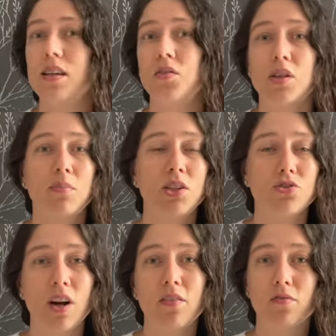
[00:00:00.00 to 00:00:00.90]
If somebody's
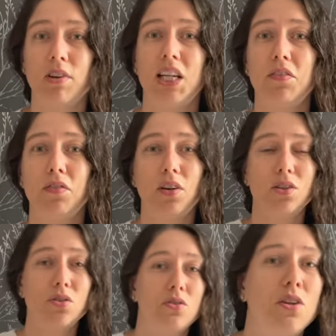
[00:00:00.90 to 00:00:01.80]
driving really
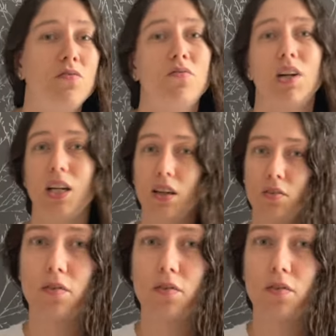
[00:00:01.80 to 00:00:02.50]
fast or doing really